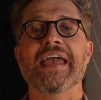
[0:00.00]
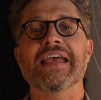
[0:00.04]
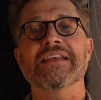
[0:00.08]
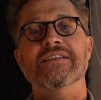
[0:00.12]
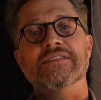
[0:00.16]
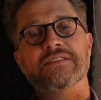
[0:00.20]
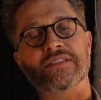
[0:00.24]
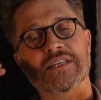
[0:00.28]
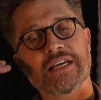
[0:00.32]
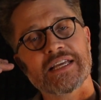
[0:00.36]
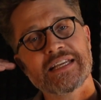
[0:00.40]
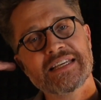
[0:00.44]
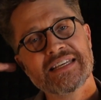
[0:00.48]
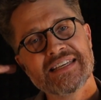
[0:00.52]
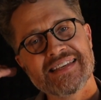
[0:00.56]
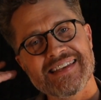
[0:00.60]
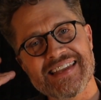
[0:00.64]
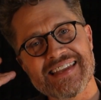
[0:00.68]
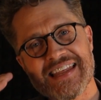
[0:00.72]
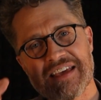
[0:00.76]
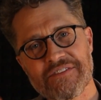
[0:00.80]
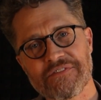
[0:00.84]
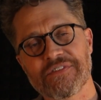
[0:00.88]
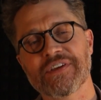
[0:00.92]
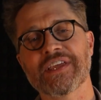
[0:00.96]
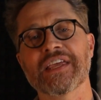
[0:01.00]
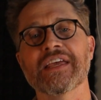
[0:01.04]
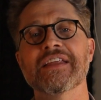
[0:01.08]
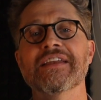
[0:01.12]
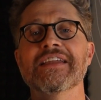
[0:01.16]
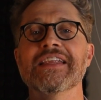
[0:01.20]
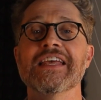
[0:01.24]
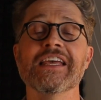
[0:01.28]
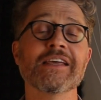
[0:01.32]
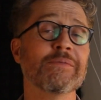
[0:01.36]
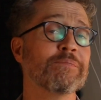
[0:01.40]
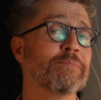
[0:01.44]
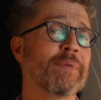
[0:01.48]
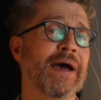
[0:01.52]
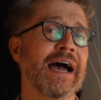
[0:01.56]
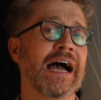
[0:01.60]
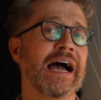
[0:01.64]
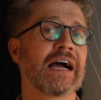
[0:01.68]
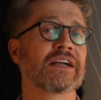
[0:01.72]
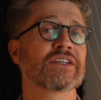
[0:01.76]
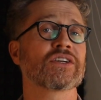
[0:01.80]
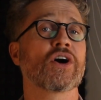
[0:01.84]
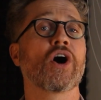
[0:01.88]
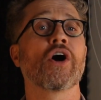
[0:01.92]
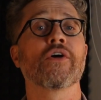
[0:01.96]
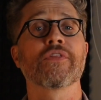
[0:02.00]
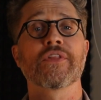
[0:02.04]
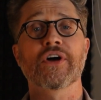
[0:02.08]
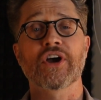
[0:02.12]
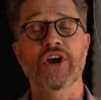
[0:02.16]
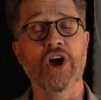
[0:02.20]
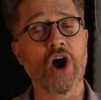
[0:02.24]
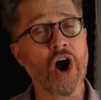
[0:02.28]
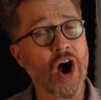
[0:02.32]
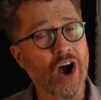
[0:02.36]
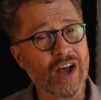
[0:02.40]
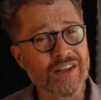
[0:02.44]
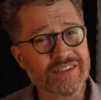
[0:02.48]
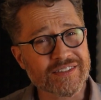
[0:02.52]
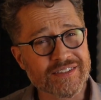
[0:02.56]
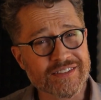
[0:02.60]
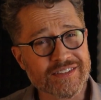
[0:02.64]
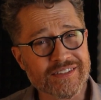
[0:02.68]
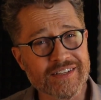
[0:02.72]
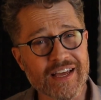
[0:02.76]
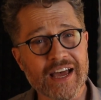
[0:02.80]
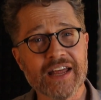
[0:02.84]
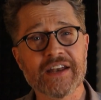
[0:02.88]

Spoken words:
a significant impact on the cost